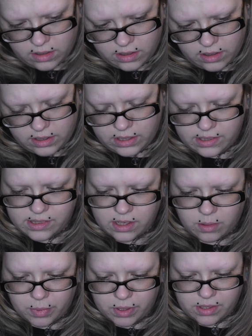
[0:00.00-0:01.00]
I think it's like
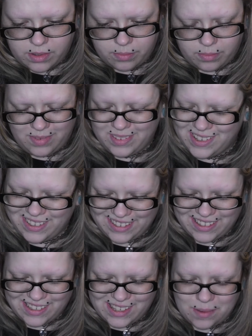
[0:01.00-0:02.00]
the
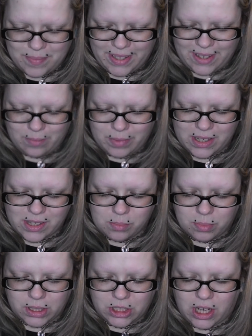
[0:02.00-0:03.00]
same thing, but it's
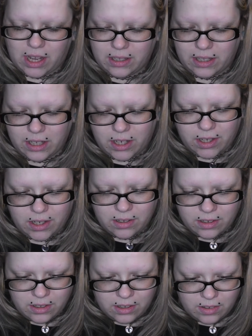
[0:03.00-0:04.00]
blush highlighter
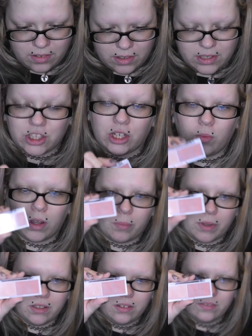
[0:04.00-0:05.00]
in the shade
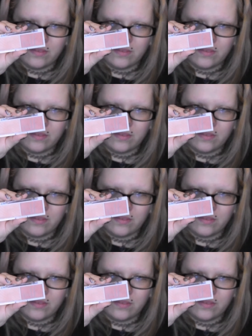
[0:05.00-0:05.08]
Watermelon.